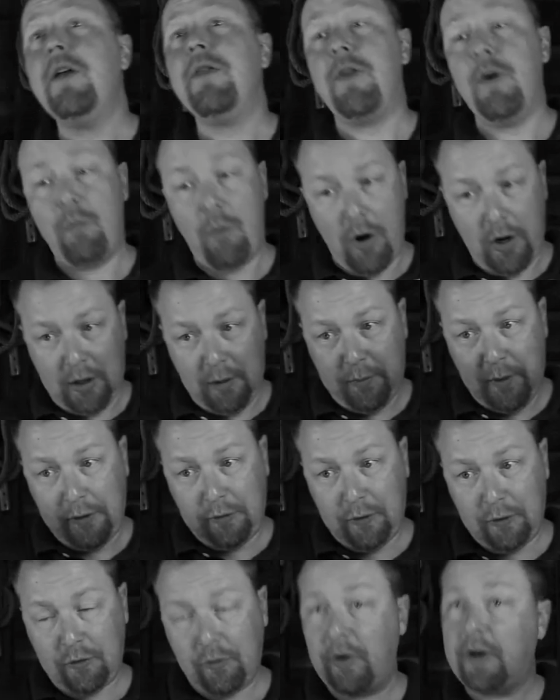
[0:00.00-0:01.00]
The
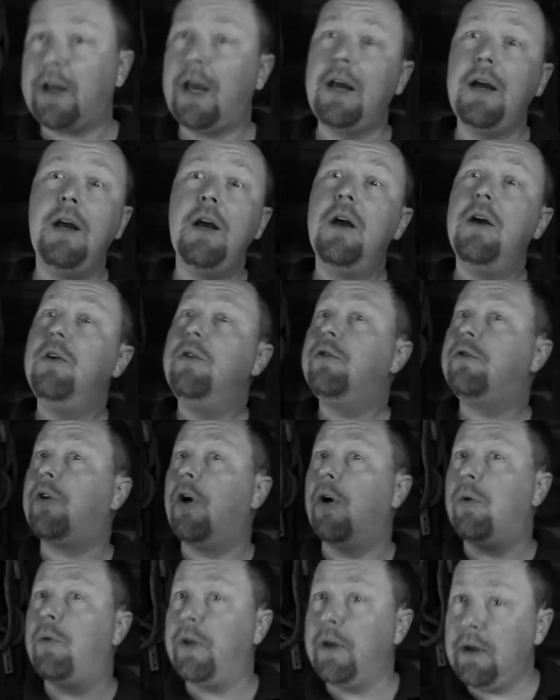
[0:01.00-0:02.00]
marketplace is shrinking,
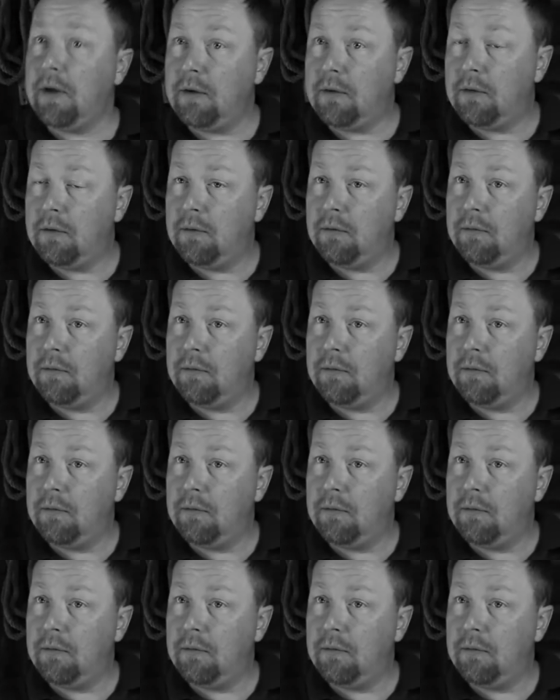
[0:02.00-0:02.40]
so the